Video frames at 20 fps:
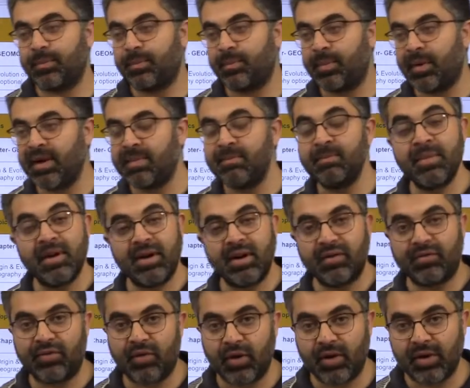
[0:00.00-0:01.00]
by mid
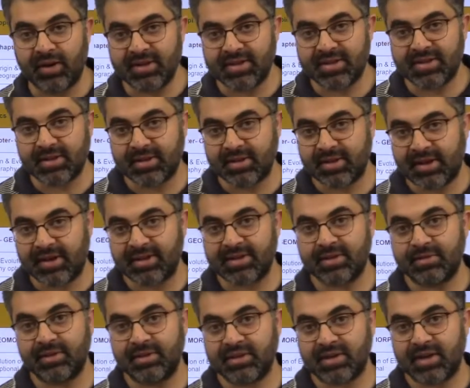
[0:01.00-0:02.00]
of August. That is
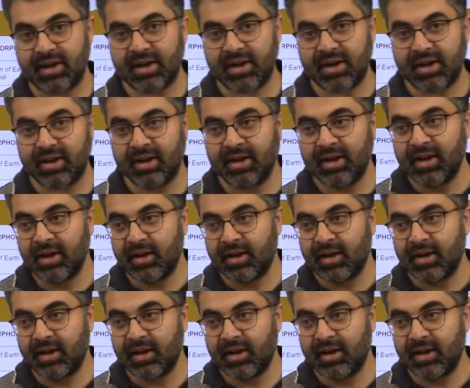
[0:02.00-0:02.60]
our target.